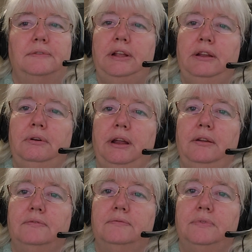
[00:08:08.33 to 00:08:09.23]

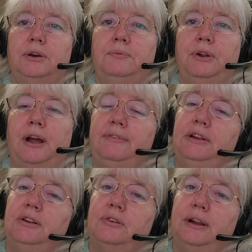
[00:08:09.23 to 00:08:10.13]
Anyway, hope you're
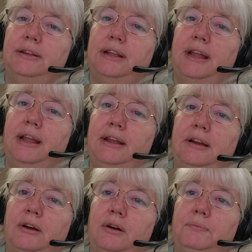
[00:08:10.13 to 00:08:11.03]
having a great day.
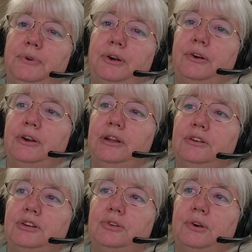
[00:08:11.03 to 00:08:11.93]
I hope you're
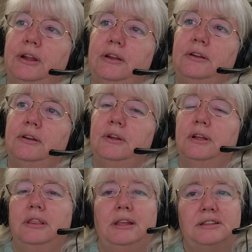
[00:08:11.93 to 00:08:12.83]
enjoying
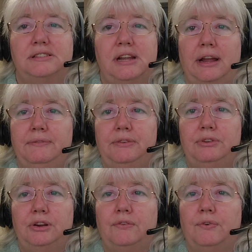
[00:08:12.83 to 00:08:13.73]
this time of
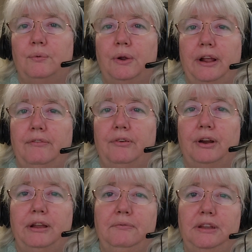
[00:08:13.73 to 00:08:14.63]
year for whatever
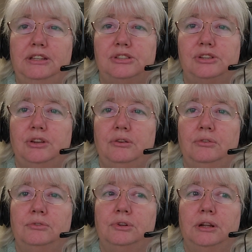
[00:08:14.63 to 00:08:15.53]
it means to
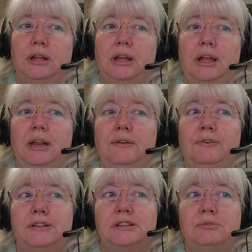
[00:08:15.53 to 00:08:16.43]
you. And
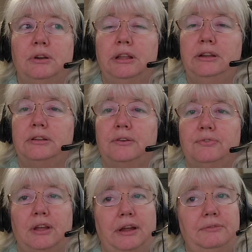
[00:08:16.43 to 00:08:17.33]
if it's a really
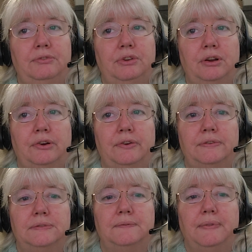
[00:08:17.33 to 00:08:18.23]
tough time of year,
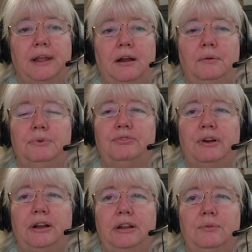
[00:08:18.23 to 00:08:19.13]
I hope you're
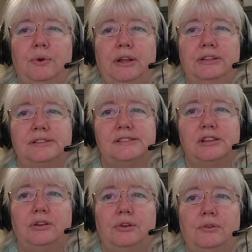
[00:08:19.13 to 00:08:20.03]
finding ways
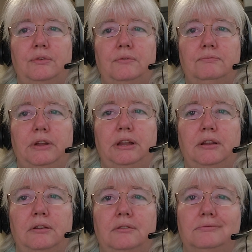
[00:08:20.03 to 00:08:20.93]
to make
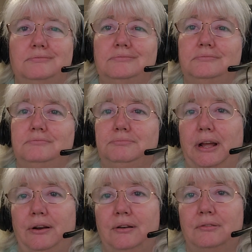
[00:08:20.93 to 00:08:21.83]
it
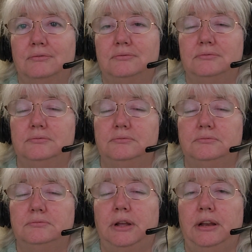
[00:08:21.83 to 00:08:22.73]
better.
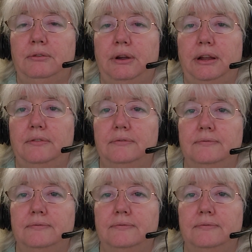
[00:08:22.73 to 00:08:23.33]
Anyway,